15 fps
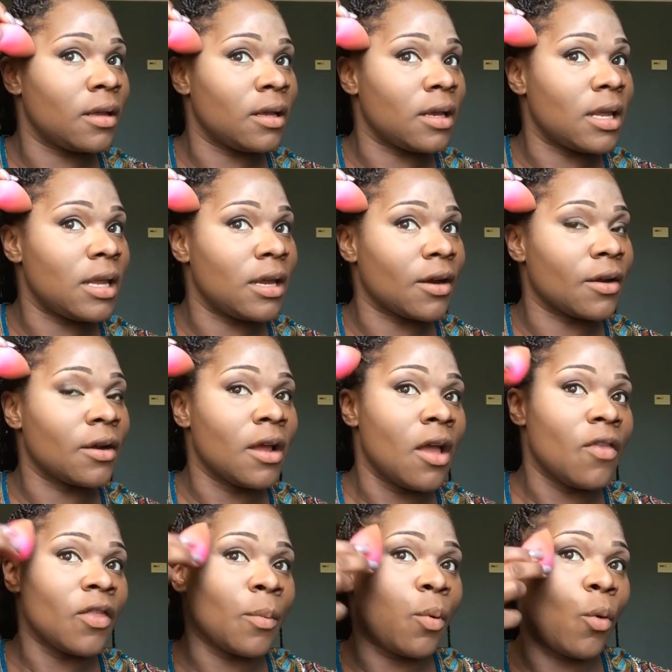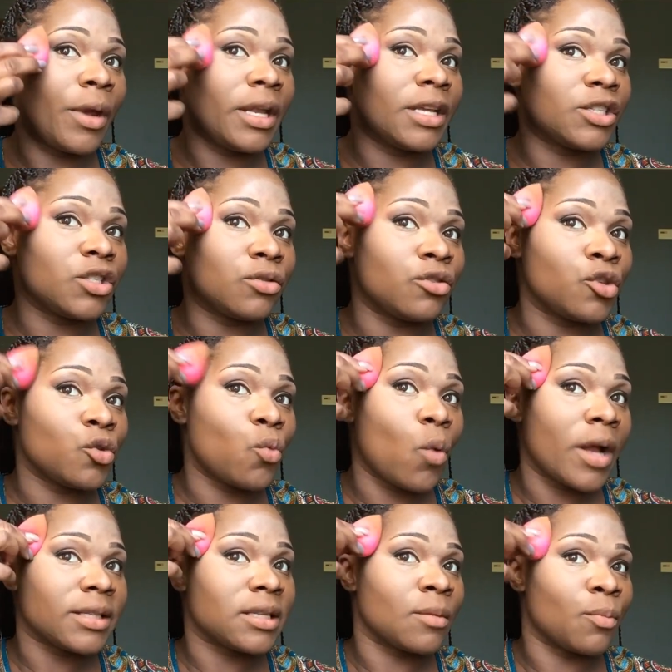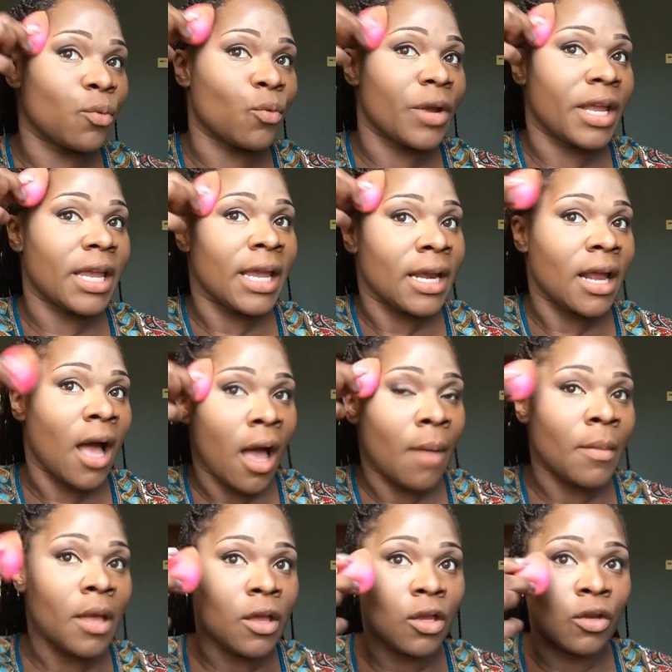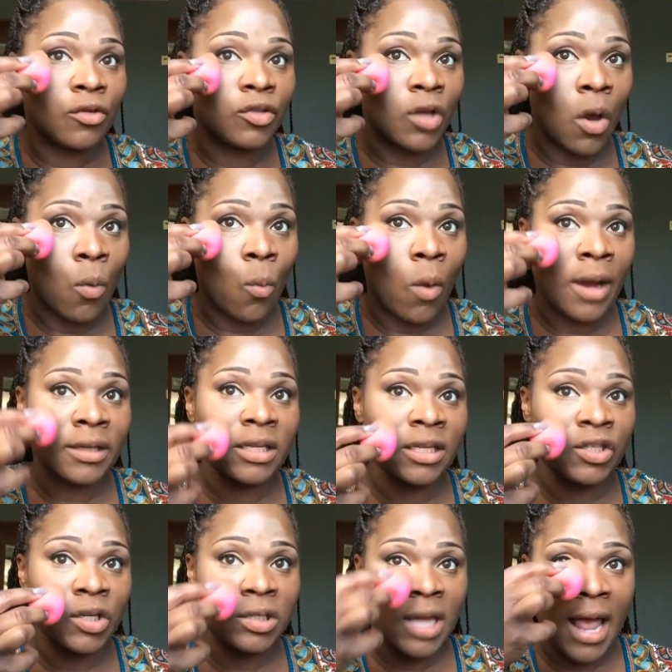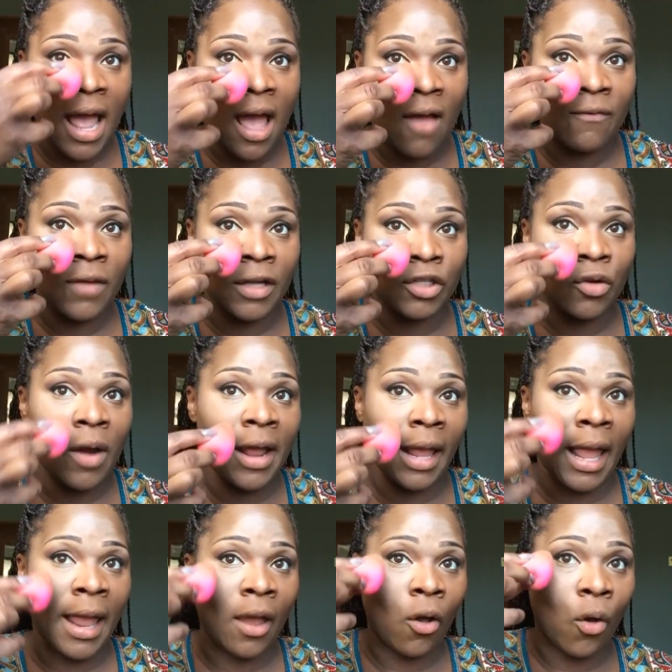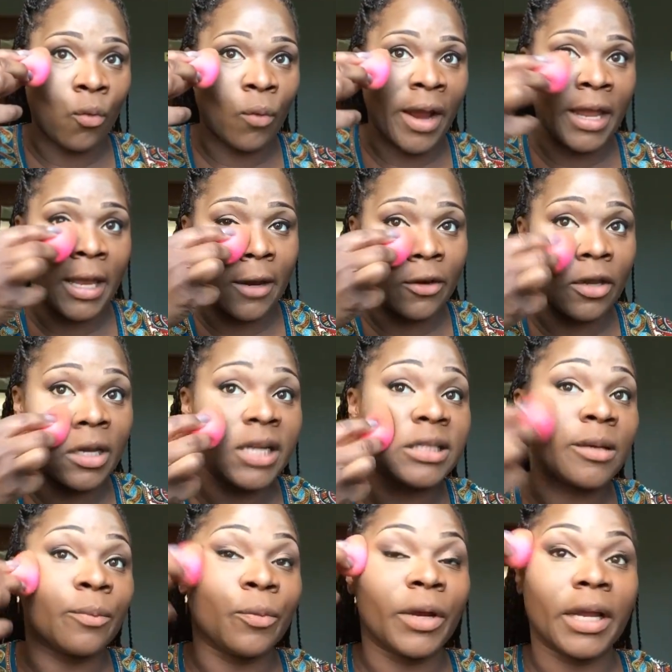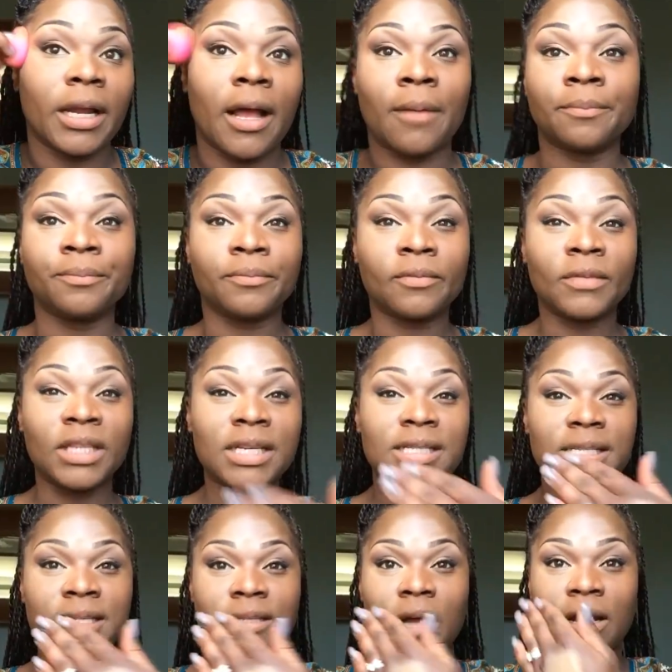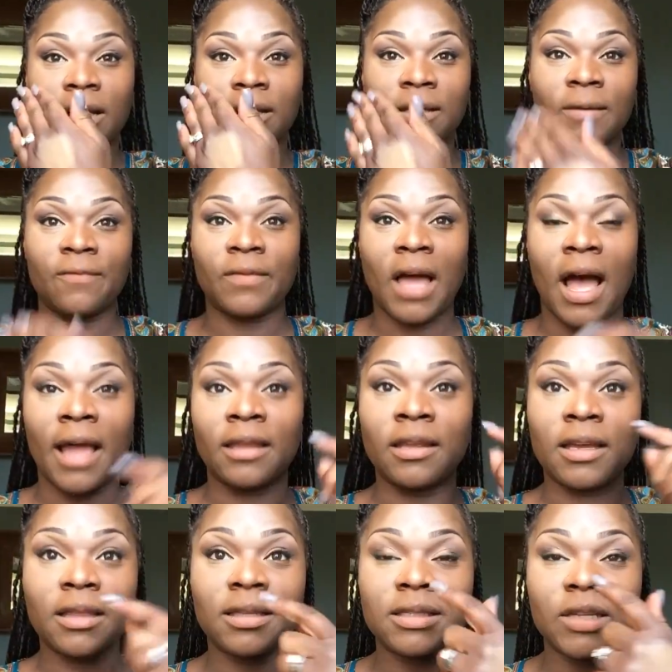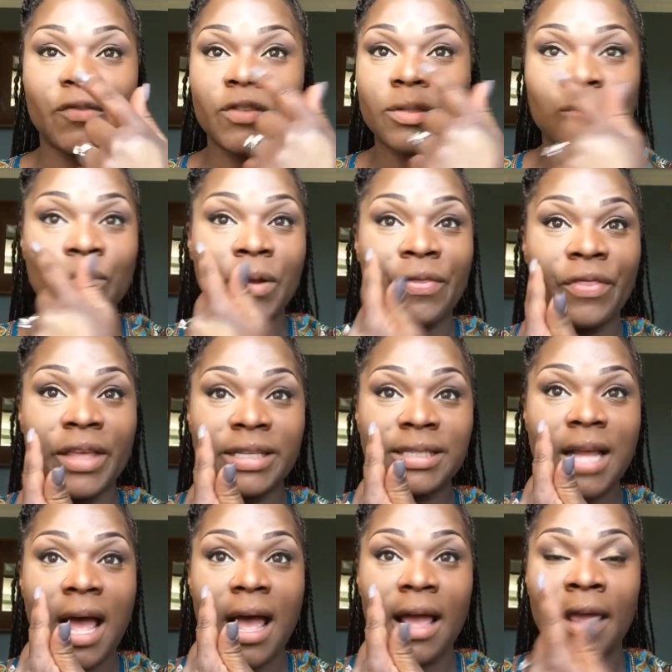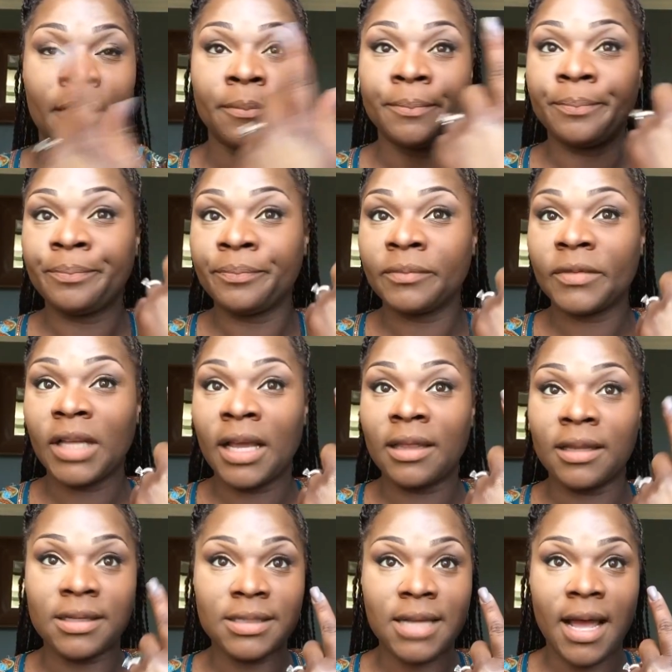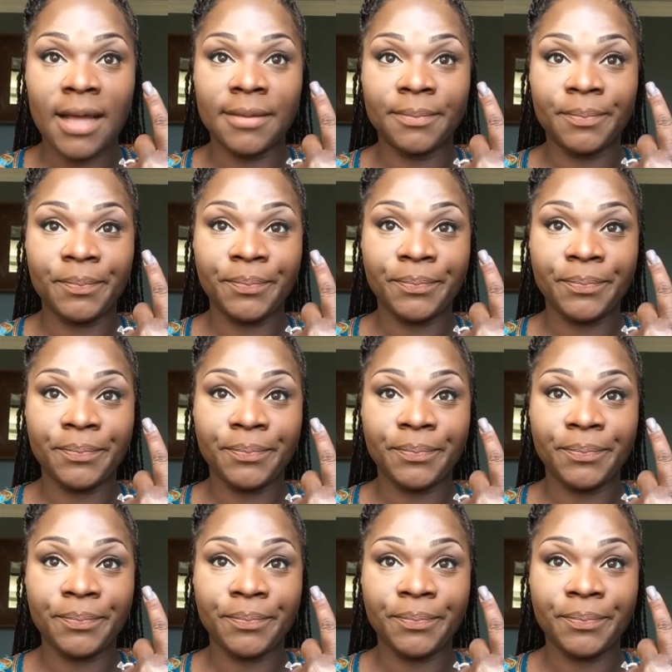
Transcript: In here. The point is you do want to bring it up. You don't want to just have a triangle right here. You need to bring it up. This is going to lift the eye. Look at the difference between this eye and this eye.